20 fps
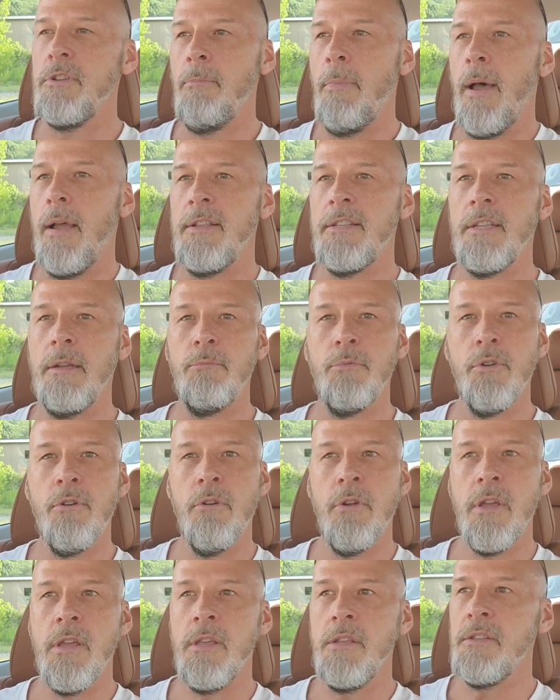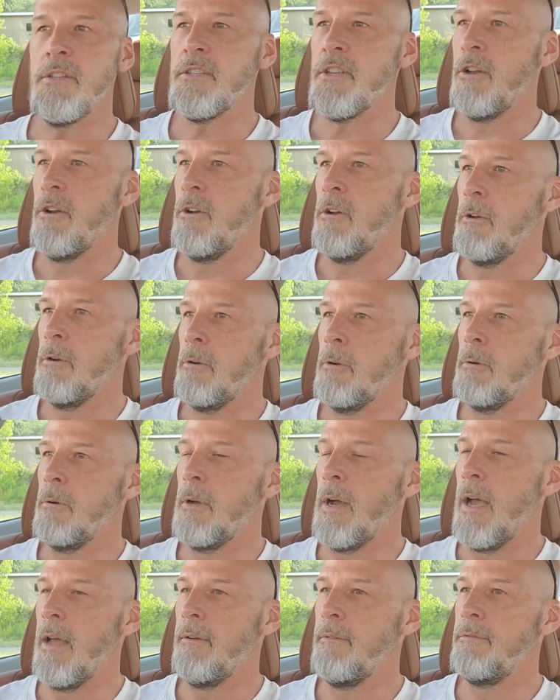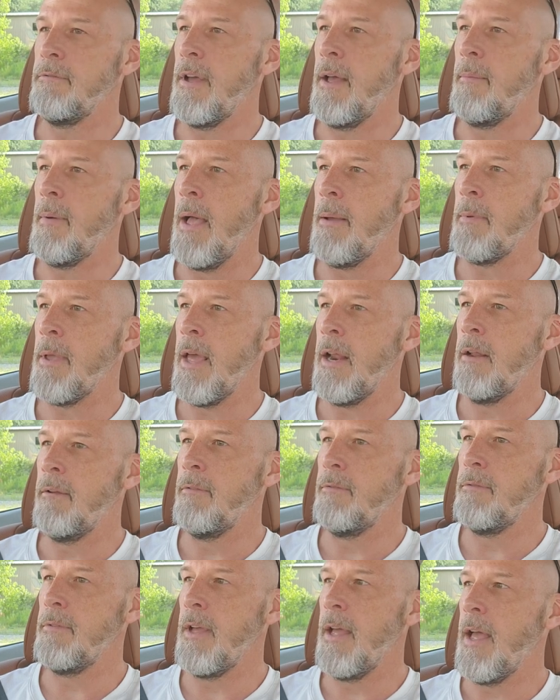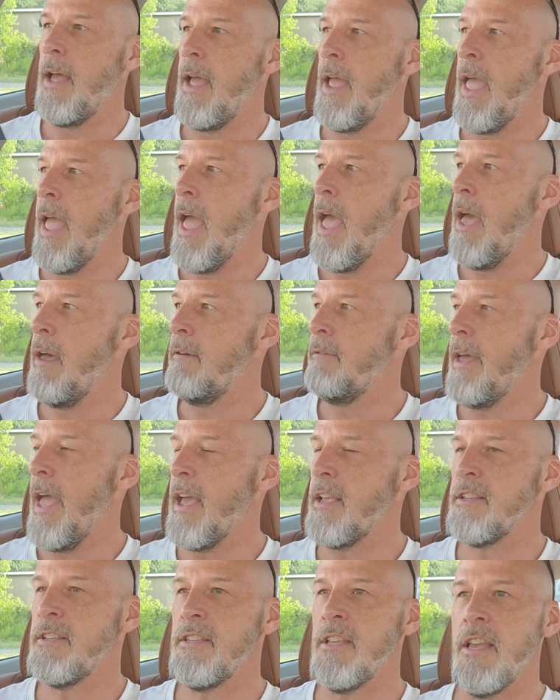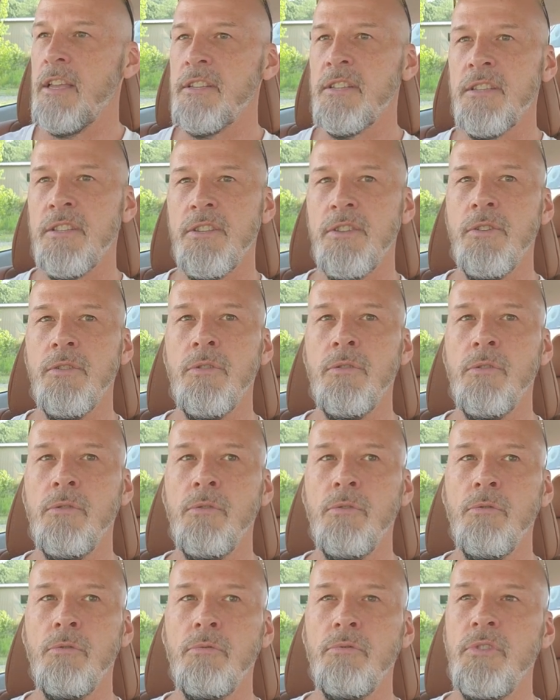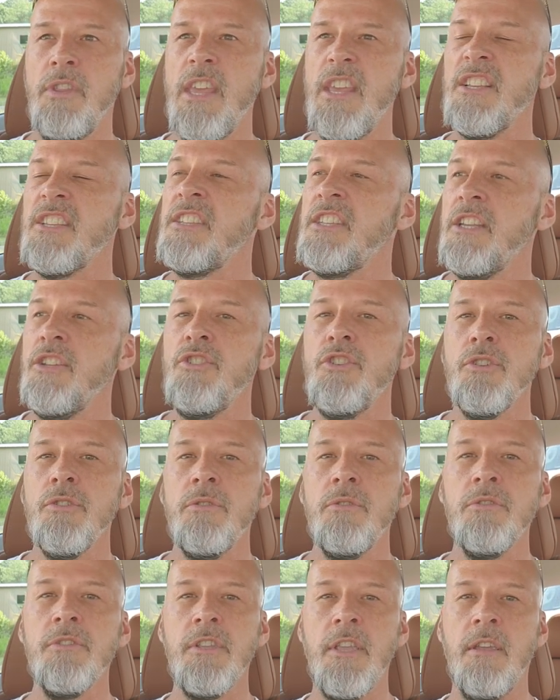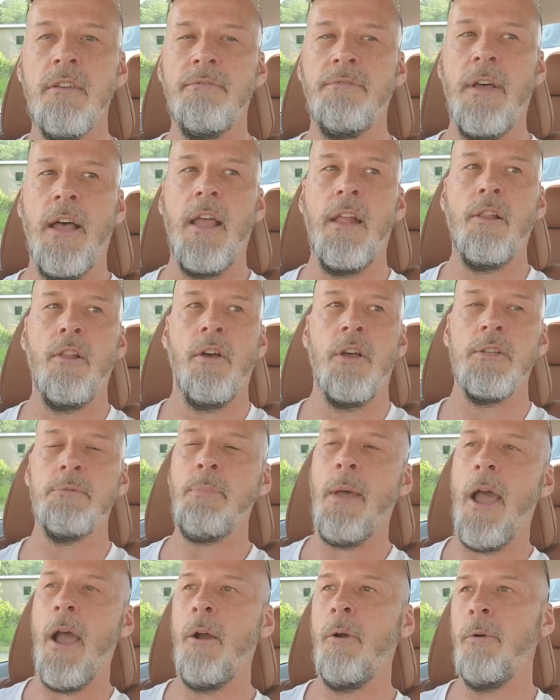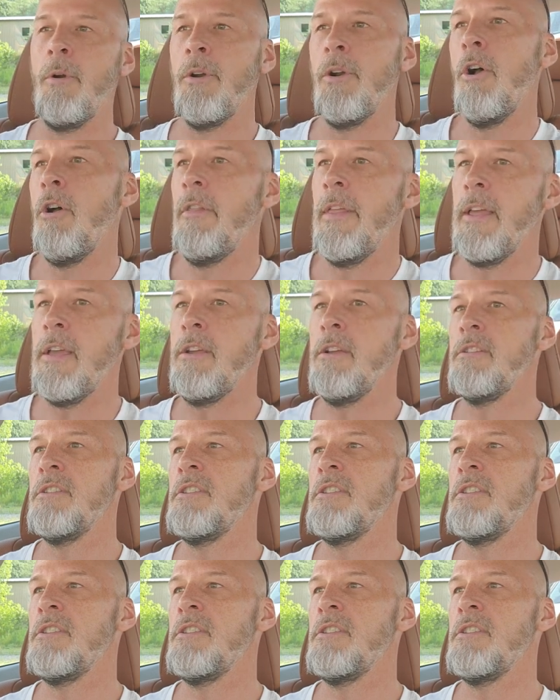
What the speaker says: by some degree, so I have access to the essentials if I lost power and all that good